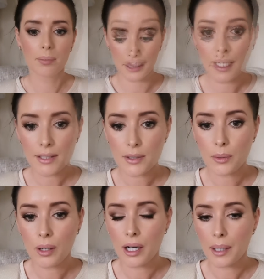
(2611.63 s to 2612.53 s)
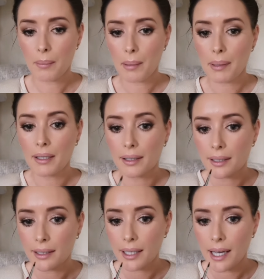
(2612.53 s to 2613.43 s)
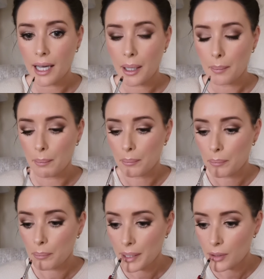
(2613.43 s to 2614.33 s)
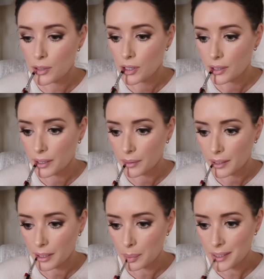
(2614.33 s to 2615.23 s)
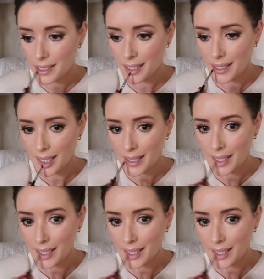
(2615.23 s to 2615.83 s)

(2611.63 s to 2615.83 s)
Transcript: Okay, so I'm applying Pillow Talk now in the lipstick.